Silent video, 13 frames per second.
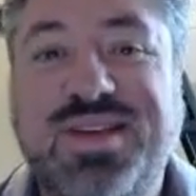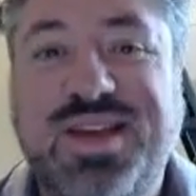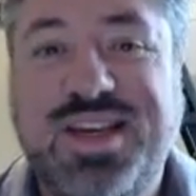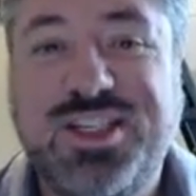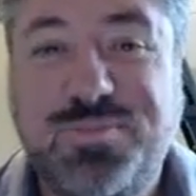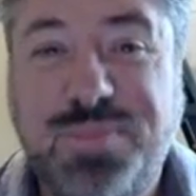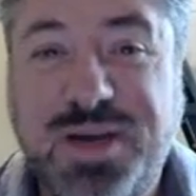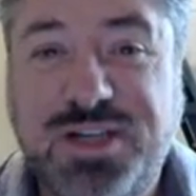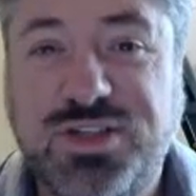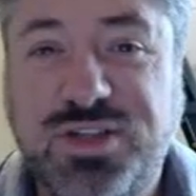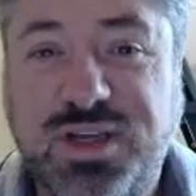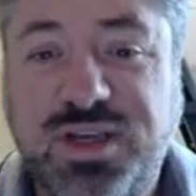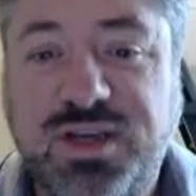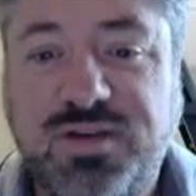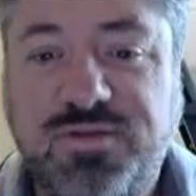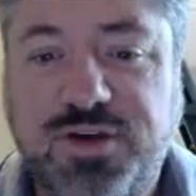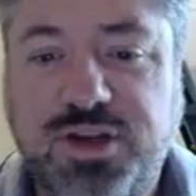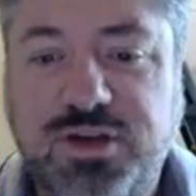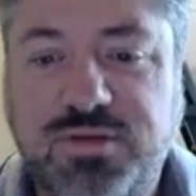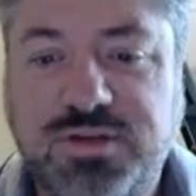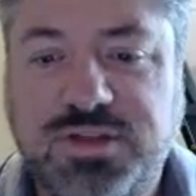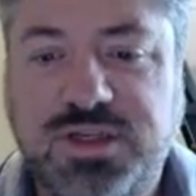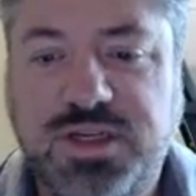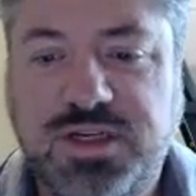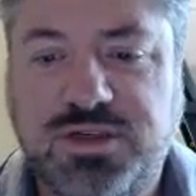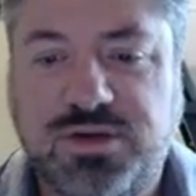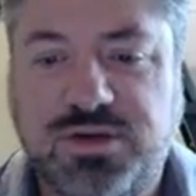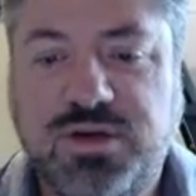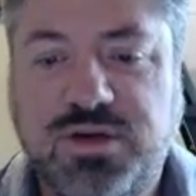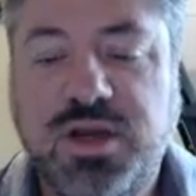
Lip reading: especially for you as a teacher.